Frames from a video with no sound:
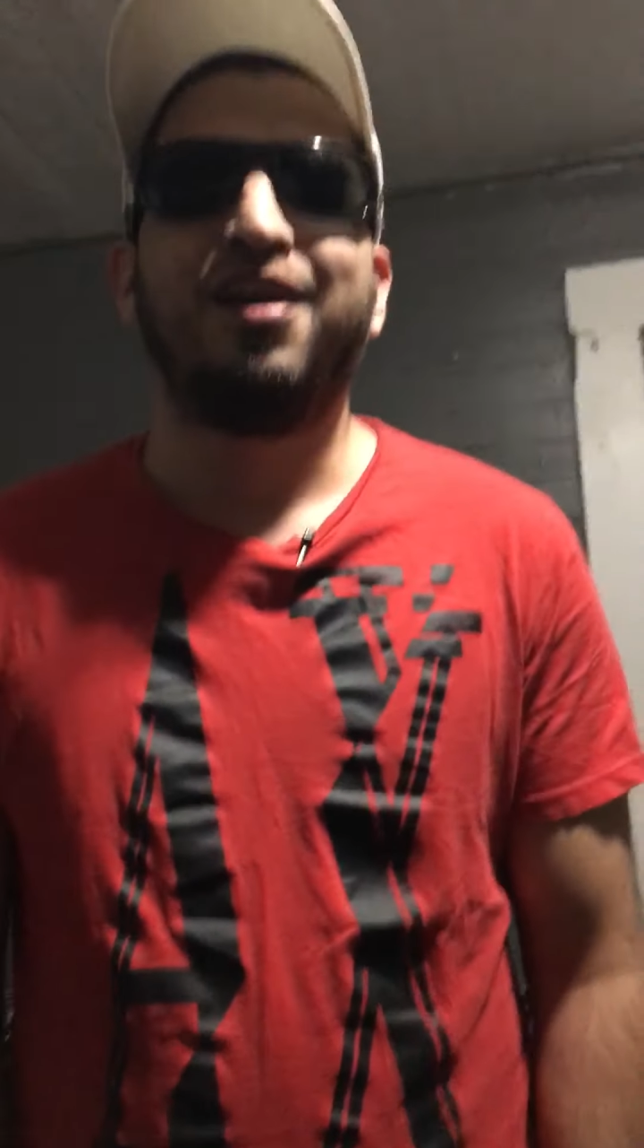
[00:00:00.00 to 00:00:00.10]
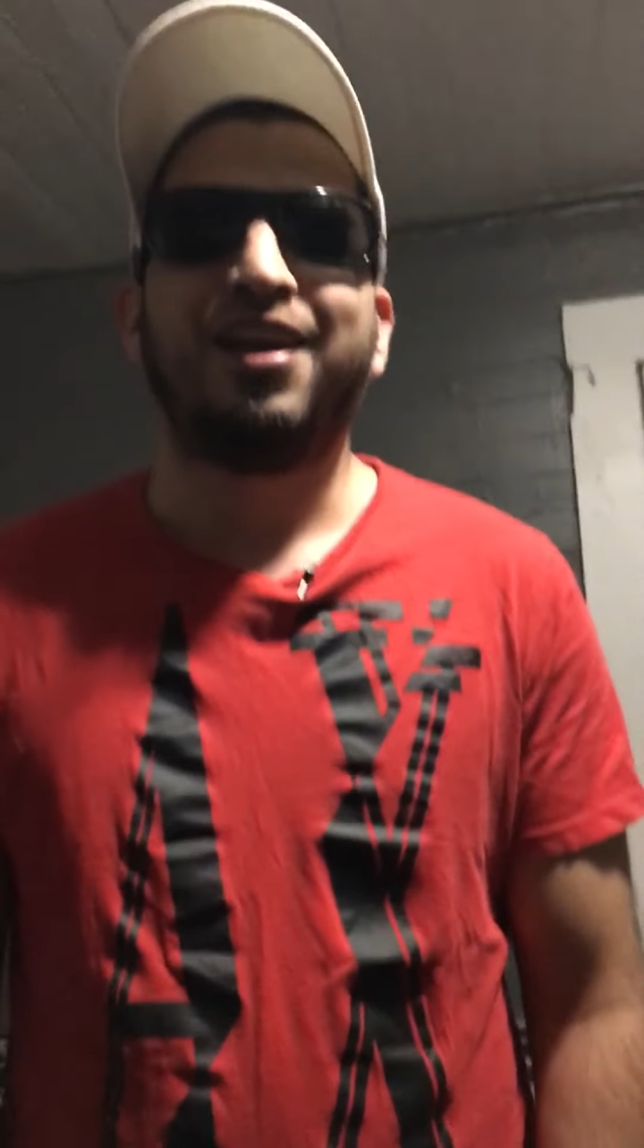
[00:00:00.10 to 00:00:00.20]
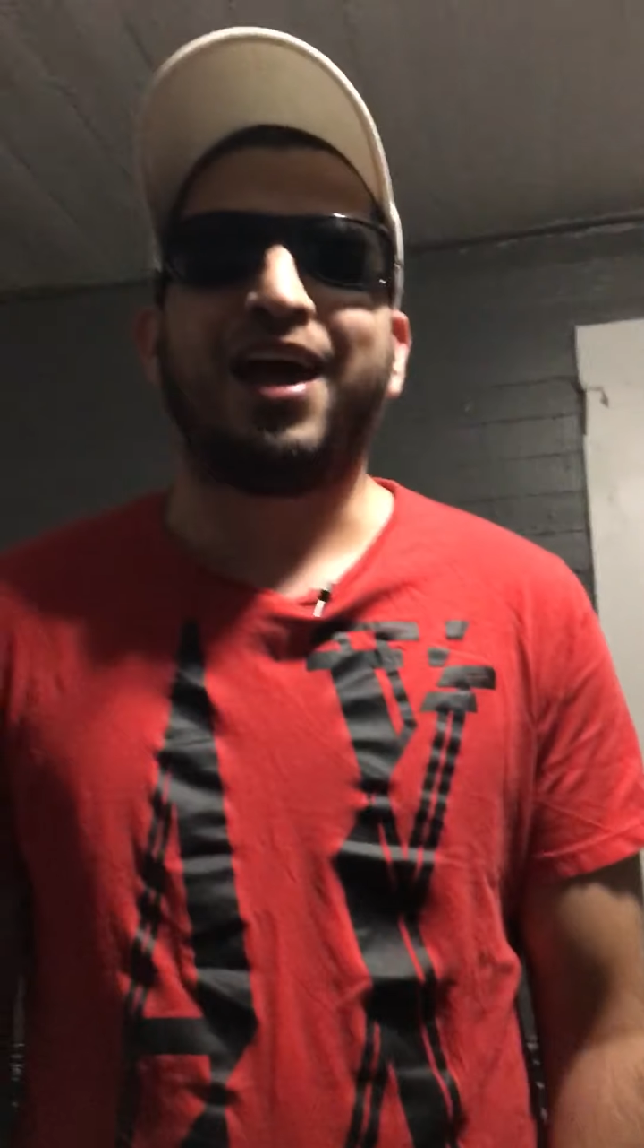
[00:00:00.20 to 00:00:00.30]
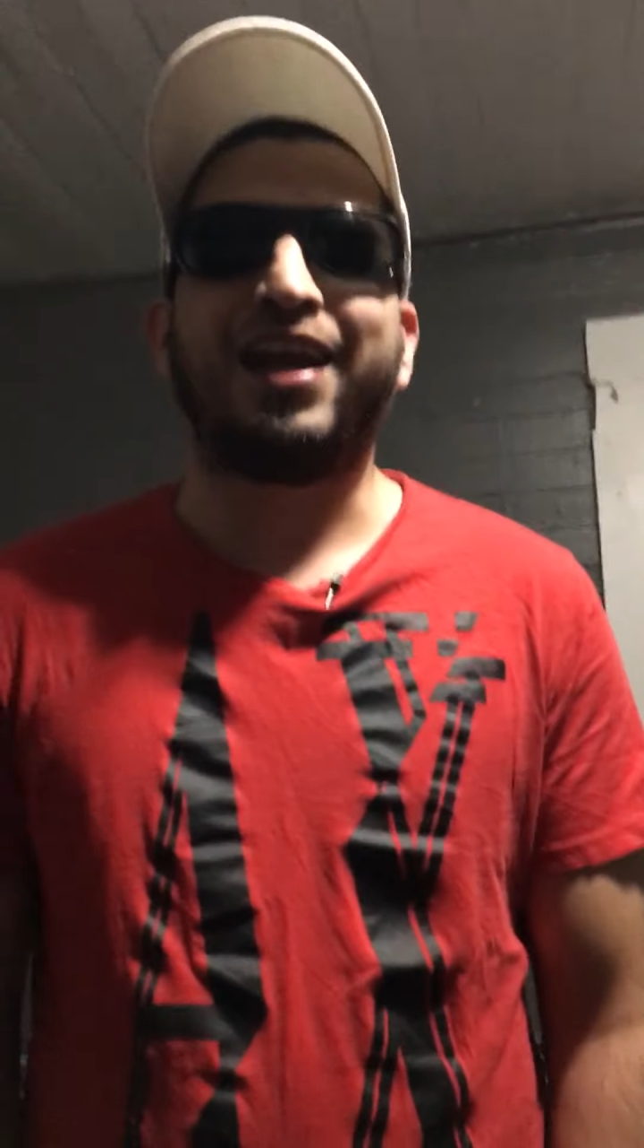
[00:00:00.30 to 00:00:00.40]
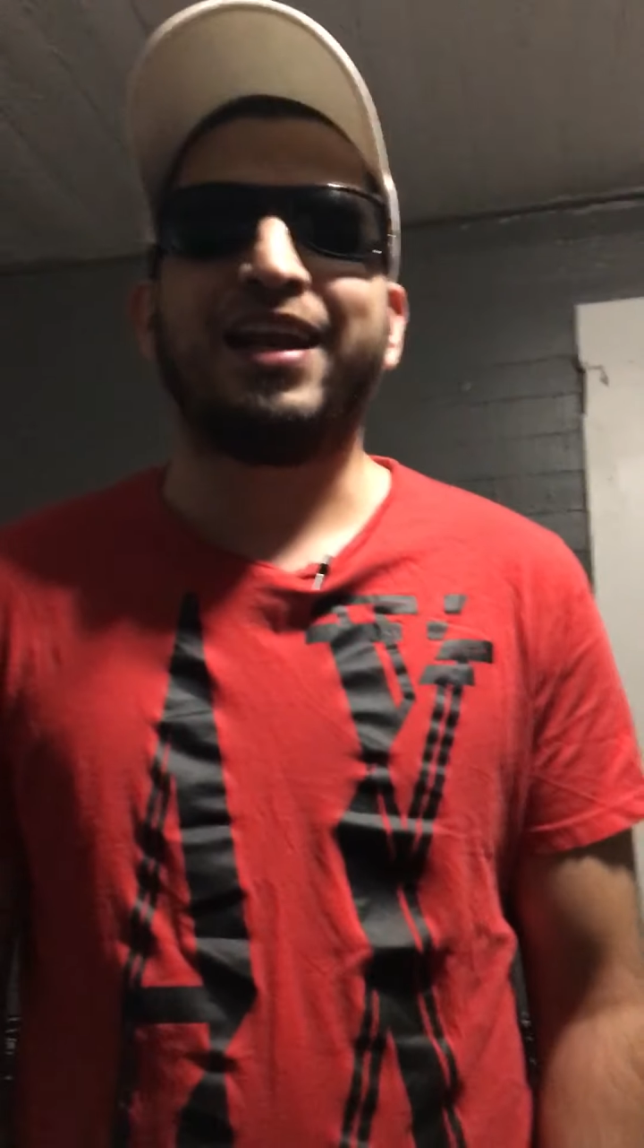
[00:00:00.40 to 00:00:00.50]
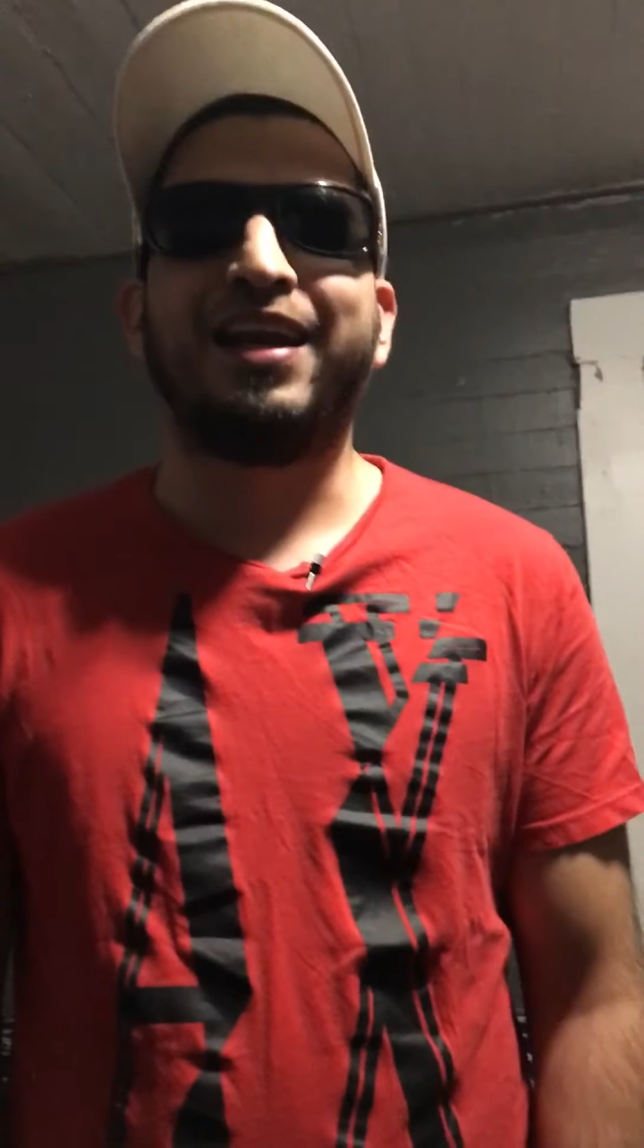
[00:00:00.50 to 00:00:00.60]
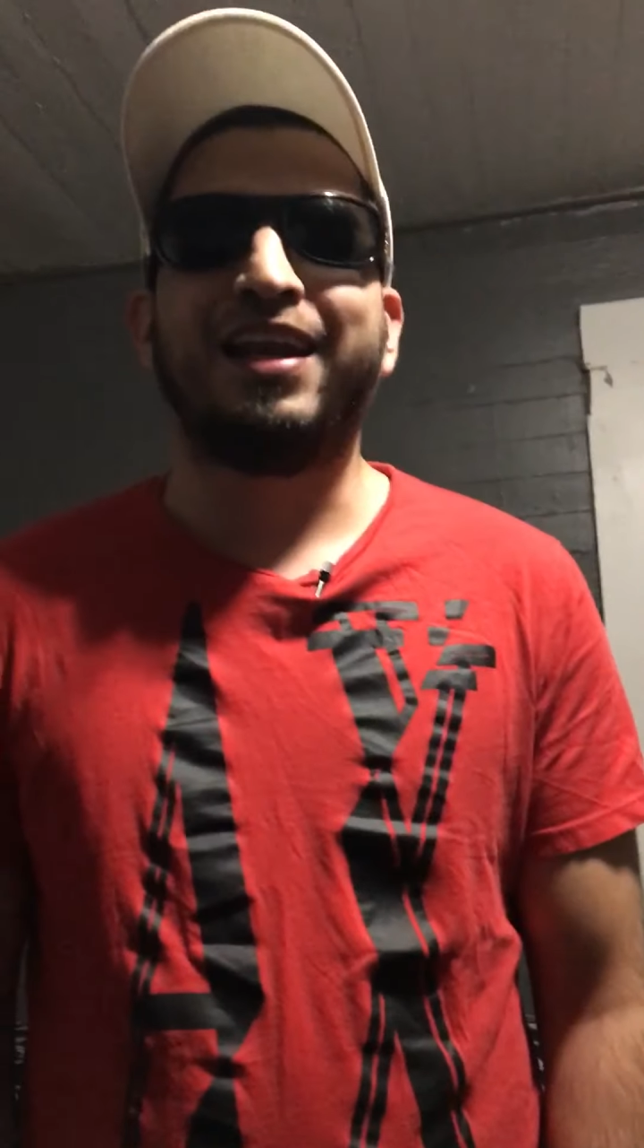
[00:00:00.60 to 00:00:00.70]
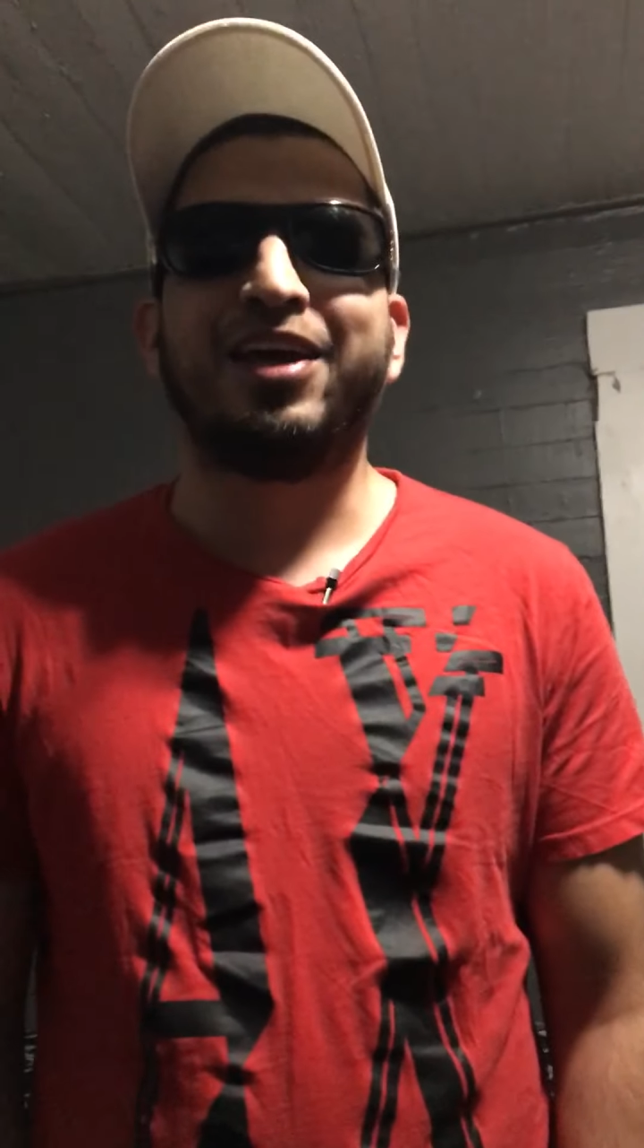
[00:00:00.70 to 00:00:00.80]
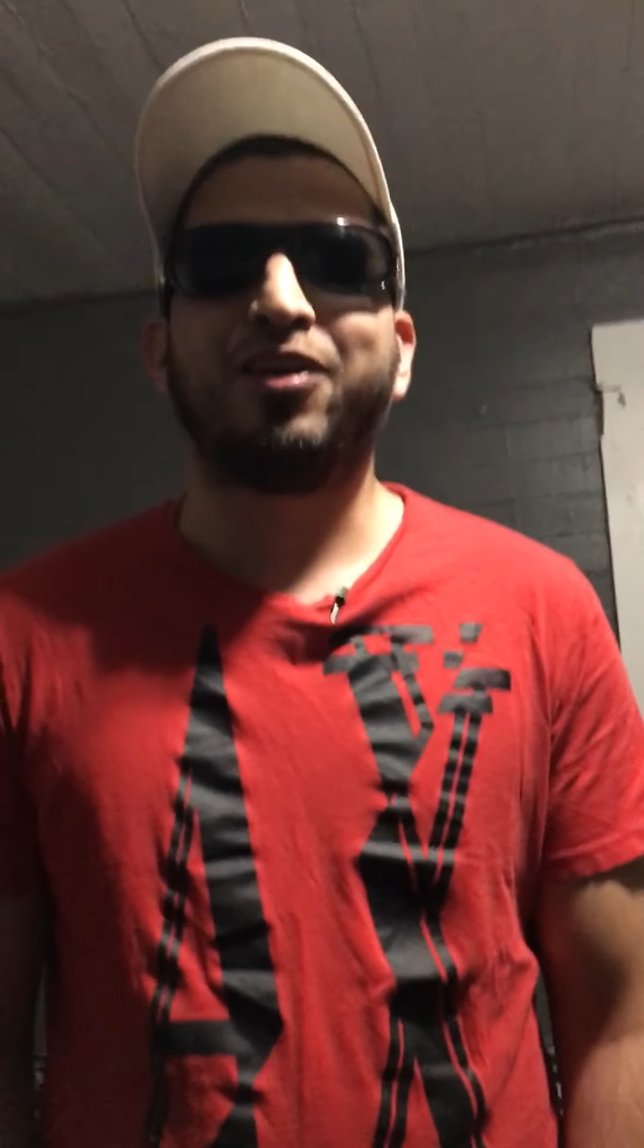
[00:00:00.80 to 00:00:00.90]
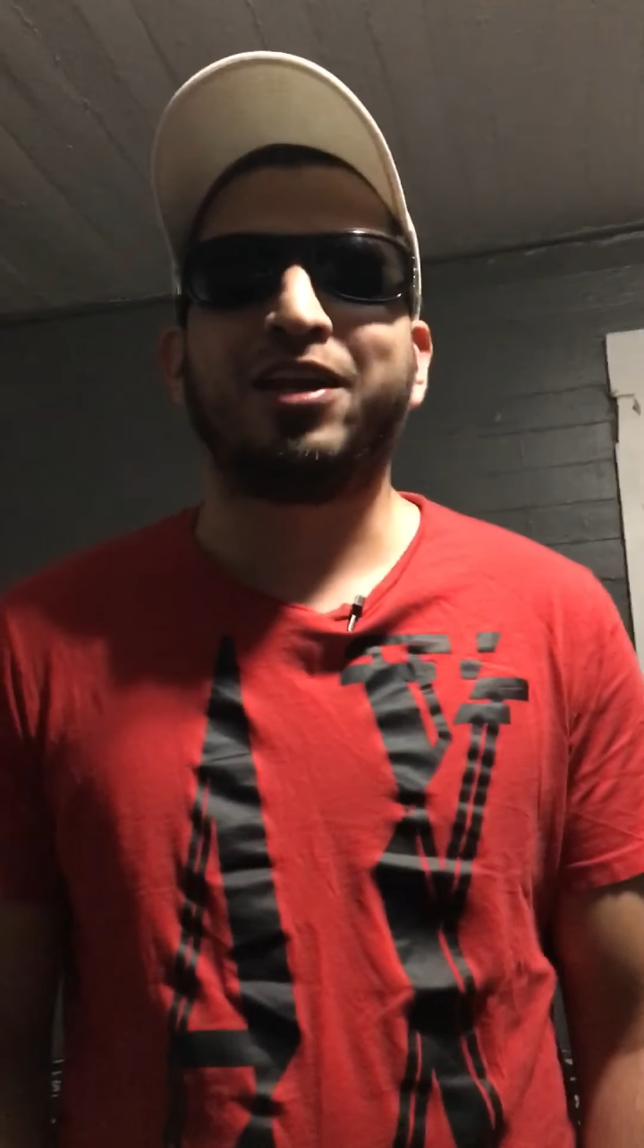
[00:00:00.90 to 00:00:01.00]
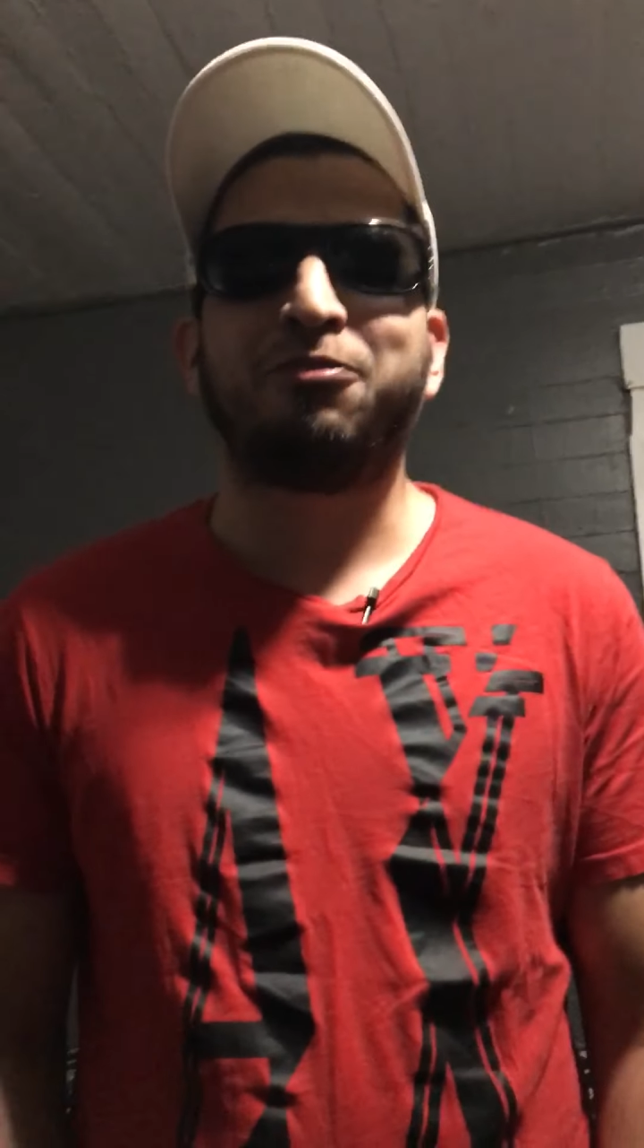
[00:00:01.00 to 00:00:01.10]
Like, literally